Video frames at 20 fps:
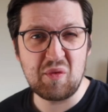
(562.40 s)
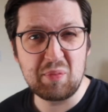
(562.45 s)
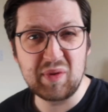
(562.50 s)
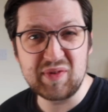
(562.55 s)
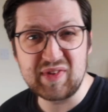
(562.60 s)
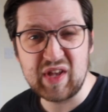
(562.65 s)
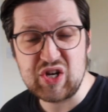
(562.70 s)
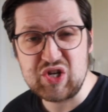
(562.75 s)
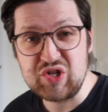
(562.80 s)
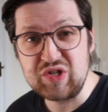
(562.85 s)

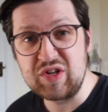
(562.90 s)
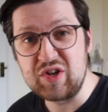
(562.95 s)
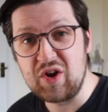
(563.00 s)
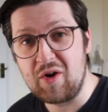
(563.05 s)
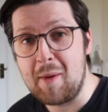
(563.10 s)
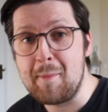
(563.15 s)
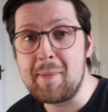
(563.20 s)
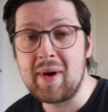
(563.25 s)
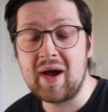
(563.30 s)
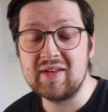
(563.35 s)
possession to
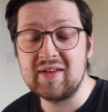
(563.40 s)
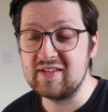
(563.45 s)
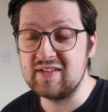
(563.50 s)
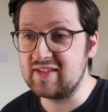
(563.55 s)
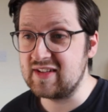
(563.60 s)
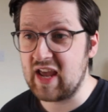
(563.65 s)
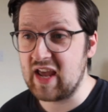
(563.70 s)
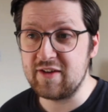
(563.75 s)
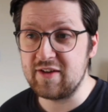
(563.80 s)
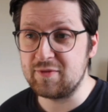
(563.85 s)
direct passing
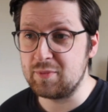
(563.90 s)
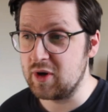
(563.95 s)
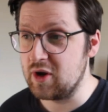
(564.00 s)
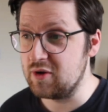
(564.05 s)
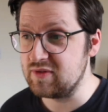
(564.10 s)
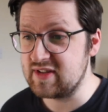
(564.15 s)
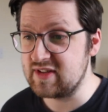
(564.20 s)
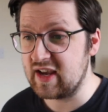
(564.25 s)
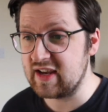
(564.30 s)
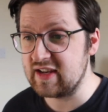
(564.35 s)
to cater for my
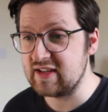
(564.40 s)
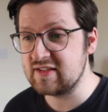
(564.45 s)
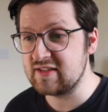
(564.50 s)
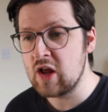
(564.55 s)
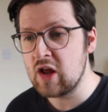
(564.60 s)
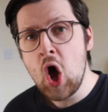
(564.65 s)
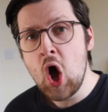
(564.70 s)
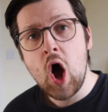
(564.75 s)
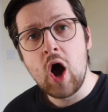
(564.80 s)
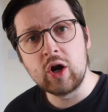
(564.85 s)
own taste.
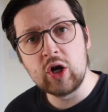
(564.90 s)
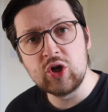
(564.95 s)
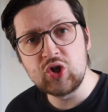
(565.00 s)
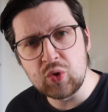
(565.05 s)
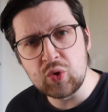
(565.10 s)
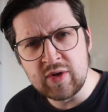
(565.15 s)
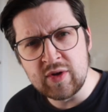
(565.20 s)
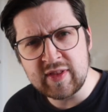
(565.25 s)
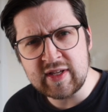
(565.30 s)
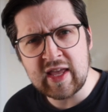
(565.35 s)
I'm going to
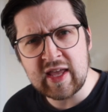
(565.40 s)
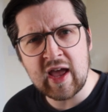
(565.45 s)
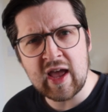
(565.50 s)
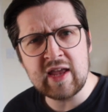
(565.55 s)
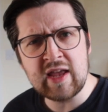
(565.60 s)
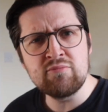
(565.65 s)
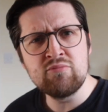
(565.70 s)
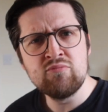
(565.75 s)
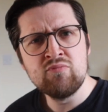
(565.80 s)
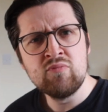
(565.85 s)
do another
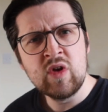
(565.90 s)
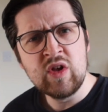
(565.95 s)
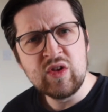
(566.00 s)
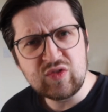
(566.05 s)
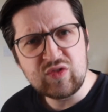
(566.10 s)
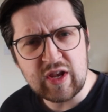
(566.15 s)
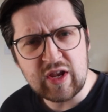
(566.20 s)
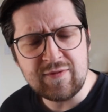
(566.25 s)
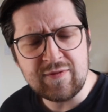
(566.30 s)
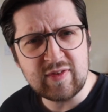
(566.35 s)
game,
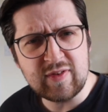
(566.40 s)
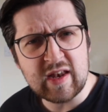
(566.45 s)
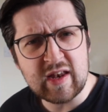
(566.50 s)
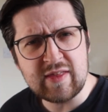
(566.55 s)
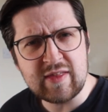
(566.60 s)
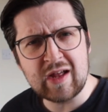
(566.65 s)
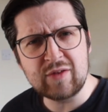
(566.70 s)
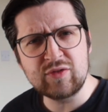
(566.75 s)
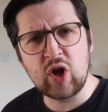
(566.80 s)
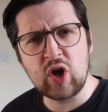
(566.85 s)
see if there's
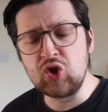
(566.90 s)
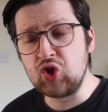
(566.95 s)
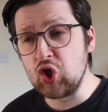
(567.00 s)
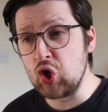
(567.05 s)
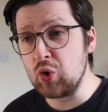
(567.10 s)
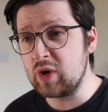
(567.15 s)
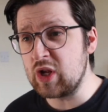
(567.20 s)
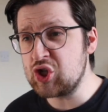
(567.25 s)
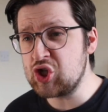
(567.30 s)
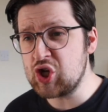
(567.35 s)
anything else that I do
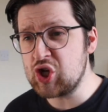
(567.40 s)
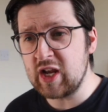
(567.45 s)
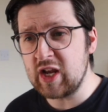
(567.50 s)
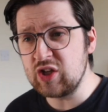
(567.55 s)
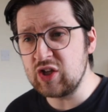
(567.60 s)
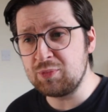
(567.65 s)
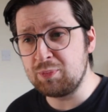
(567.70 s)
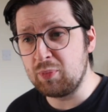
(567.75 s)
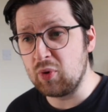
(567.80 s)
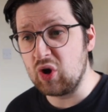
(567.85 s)
want to
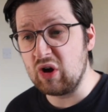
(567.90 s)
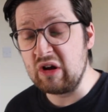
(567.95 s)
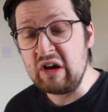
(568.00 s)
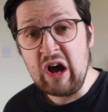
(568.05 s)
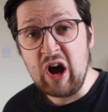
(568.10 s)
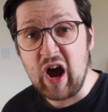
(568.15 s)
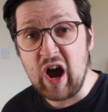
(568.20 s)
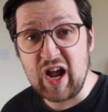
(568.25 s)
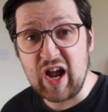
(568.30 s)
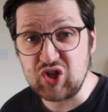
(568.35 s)
change, but
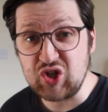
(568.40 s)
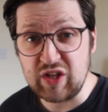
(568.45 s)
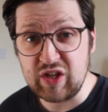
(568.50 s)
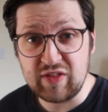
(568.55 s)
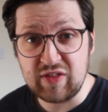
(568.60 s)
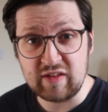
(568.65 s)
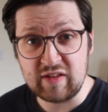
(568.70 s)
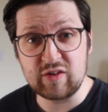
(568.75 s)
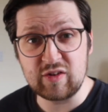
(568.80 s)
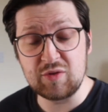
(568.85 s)
I actually
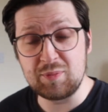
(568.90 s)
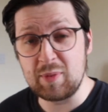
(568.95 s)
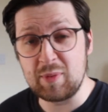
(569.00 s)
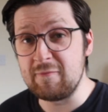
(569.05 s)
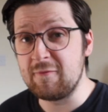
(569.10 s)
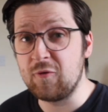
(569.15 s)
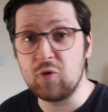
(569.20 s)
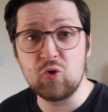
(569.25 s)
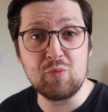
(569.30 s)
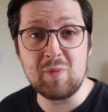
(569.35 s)
think this has been
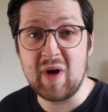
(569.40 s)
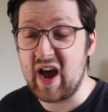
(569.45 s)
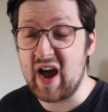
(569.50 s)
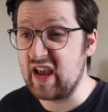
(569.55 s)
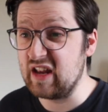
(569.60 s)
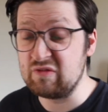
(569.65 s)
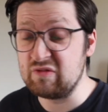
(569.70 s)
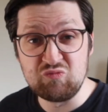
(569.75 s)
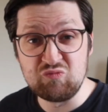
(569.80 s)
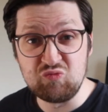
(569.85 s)

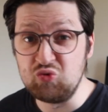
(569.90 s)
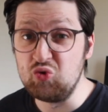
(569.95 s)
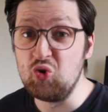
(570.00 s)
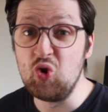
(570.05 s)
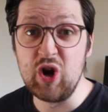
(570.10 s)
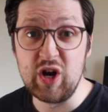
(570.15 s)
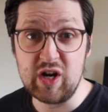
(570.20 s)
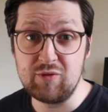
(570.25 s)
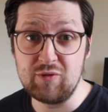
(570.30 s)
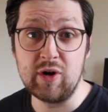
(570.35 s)
formatted
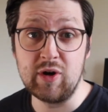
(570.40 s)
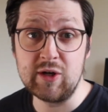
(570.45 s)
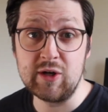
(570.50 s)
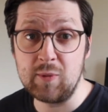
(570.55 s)
really, really